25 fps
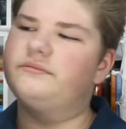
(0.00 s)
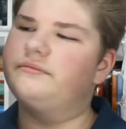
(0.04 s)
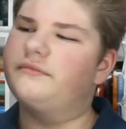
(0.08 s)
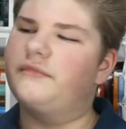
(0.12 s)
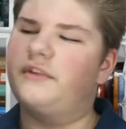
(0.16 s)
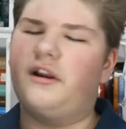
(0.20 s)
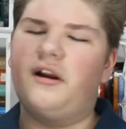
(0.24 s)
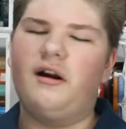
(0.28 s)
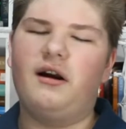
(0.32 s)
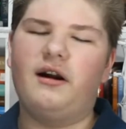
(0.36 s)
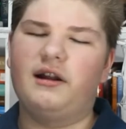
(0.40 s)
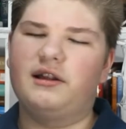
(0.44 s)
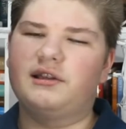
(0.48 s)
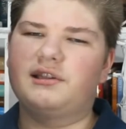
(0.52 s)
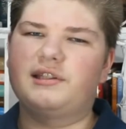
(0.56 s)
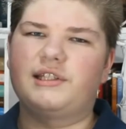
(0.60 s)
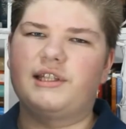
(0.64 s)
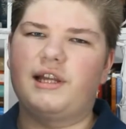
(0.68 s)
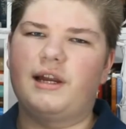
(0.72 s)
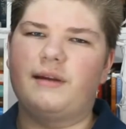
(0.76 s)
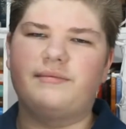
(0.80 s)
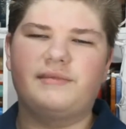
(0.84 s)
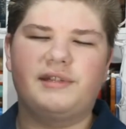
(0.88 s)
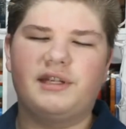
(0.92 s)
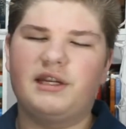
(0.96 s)

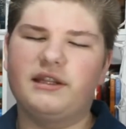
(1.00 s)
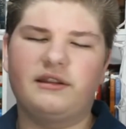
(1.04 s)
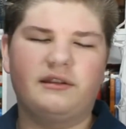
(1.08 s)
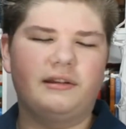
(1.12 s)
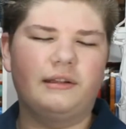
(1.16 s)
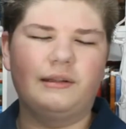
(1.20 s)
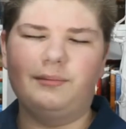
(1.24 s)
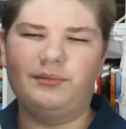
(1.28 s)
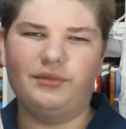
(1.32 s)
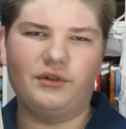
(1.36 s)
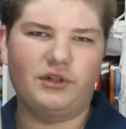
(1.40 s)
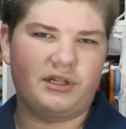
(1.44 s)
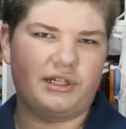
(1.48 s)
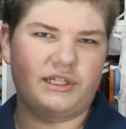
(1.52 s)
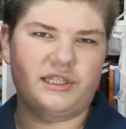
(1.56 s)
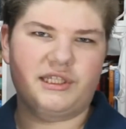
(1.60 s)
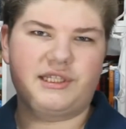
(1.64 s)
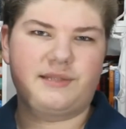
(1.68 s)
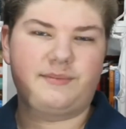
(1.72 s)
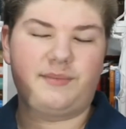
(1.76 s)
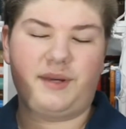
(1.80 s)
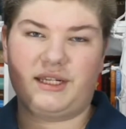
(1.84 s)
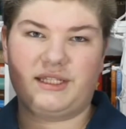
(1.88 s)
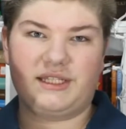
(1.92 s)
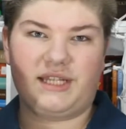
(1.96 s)
concept, and the book is
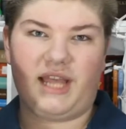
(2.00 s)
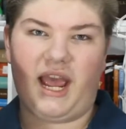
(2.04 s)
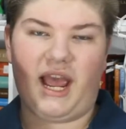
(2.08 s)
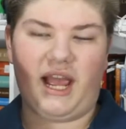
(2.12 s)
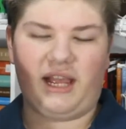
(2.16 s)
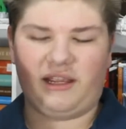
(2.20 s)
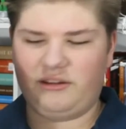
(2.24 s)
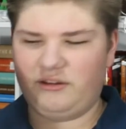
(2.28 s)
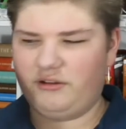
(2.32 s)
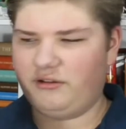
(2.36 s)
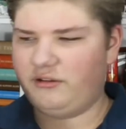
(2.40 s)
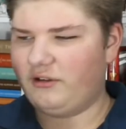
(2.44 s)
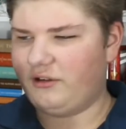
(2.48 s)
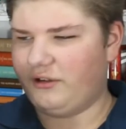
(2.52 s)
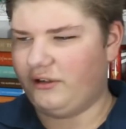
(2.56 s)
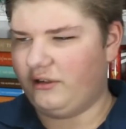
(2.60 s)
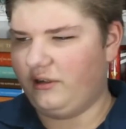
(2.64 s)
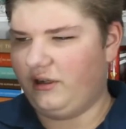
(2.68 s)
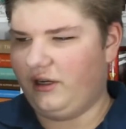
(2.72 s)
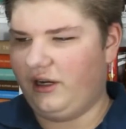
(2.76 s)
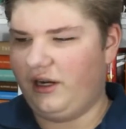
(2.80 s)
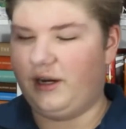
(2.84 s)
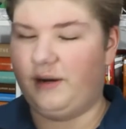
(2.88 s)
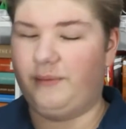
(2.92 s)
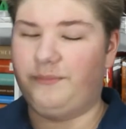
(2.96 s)
spectacular.
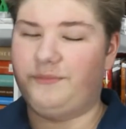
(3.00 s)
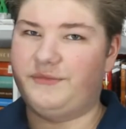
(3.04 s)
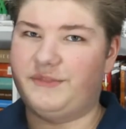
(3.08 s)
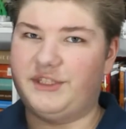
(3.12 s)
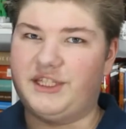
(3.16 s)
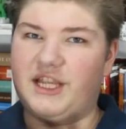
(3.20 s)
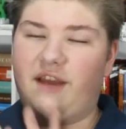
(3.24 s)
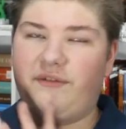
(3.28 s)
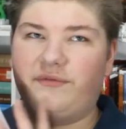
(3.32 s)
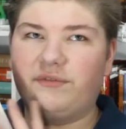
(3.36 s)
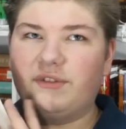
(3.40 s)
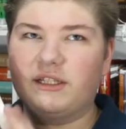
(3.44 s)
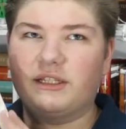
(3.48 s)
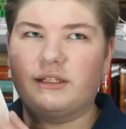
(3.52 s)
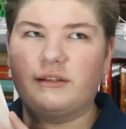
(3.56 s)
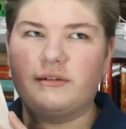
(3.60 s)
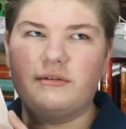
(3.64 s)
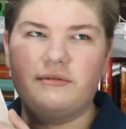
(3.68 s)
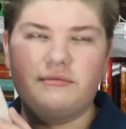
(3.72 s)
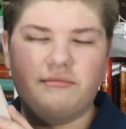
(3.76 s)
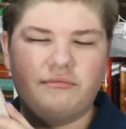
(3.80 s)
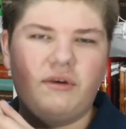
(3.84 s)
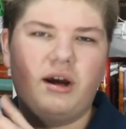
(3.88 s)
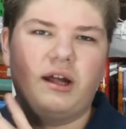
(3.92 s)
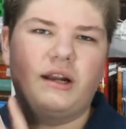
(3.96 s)
Definitely
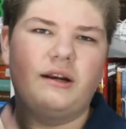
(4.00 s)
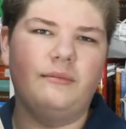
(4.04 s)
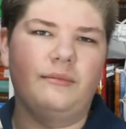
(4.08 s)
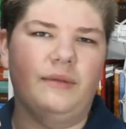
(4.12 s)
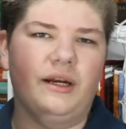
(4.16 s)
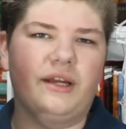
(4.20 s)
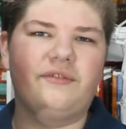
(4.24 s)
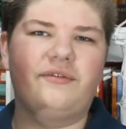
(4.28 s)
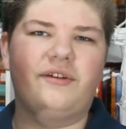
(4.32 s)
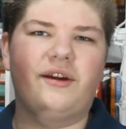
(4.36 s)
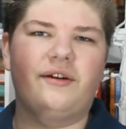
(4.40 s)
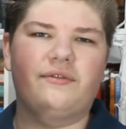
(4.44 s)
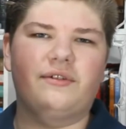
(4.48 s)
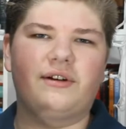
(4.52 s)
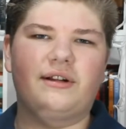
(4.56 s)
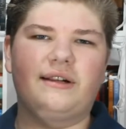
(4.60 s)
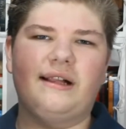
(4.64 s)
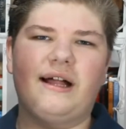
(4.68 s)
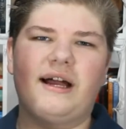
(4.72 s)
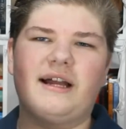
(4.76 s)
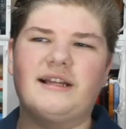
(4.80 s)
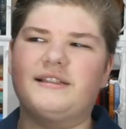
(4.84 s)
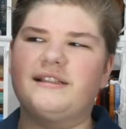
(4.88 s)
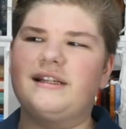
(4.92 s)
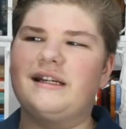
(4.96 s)
one of my favorite
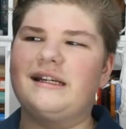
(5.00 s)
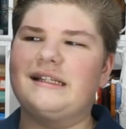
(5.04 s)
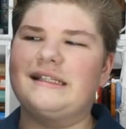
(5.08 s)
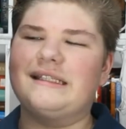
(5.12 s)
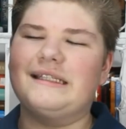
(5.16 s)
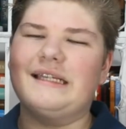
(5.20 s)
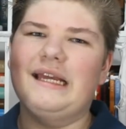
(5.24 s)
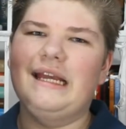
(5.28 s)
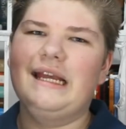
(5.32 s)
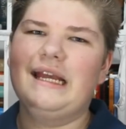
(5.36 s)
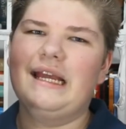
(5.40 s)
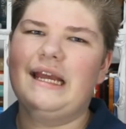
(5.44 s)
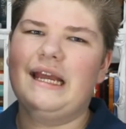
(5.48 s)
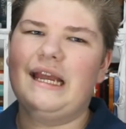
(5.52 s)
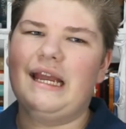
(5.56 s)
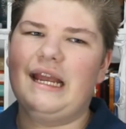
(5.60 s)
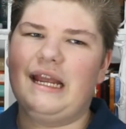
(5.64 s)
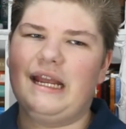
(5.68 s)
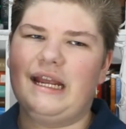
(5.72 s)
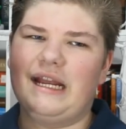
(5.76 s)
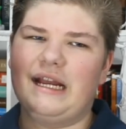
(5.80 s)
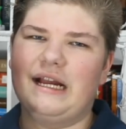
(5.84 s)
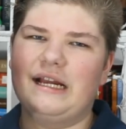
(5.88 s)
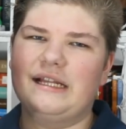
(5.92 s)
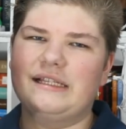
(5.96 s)
classics,
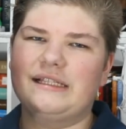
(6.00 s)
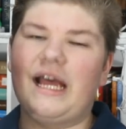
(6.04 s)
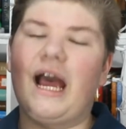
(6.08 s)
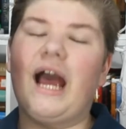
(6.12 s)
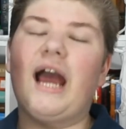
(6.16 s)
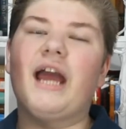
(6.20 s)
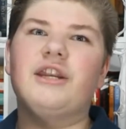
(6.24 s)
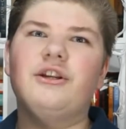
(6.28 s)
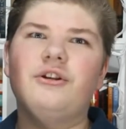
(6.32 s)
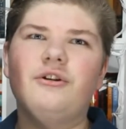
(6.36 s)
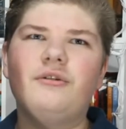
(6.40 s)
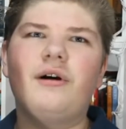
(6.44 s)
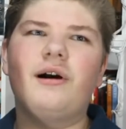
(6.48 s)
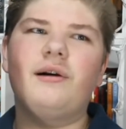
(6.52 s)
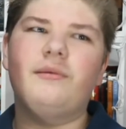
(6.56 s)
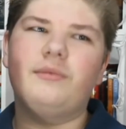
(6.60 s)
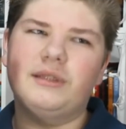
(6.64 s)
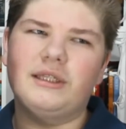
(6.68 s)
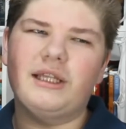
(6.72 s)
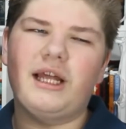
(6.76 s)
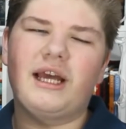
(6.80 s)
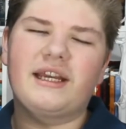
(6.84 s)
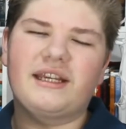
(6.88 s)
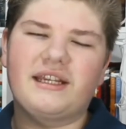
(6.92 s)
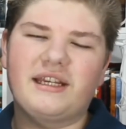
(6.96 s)
and I knew I would
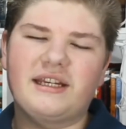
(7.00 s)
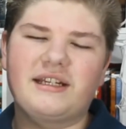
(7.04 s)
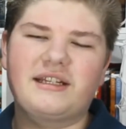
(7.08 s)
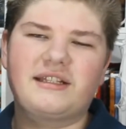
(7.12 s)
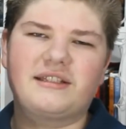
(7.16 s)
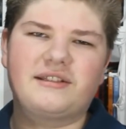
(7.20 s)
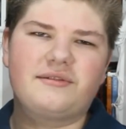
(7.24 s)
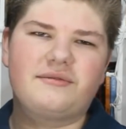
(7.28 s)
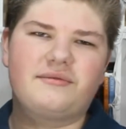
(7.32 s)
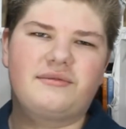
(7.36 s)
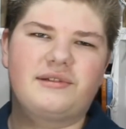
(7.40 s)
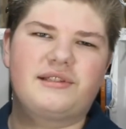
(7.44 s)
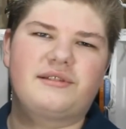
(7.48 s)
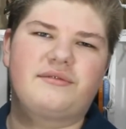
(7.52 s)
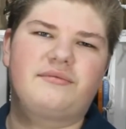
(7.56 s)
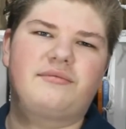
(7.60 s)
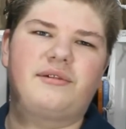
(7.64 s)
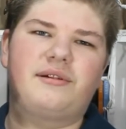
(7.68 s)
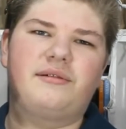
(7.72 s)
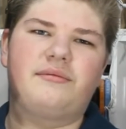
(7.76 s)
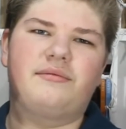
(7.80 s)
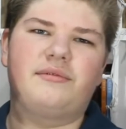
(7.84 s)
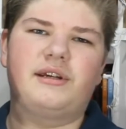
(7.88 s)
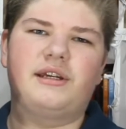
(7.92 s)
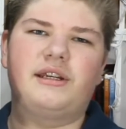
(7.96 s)
like it because it was a
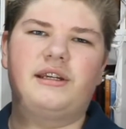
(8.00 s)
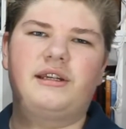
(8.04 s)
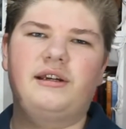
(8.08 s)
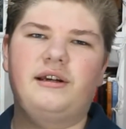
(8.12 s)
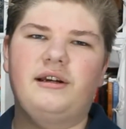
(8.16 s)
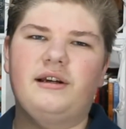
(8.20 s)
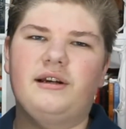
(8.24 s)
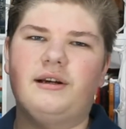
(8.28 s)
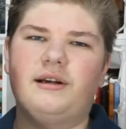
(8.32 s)
reread.